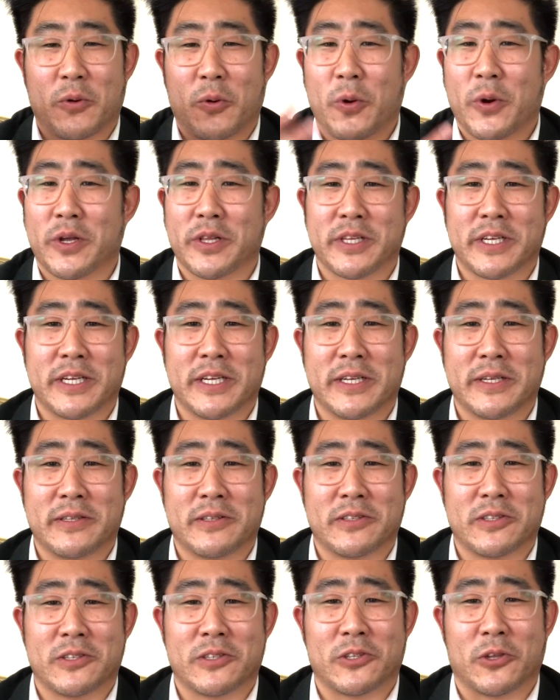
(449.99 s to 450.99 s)
oily
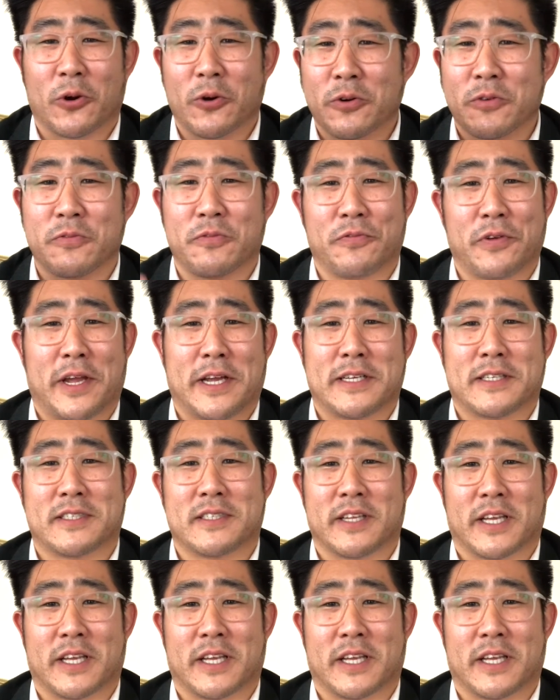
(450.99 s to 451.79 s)
dirt face,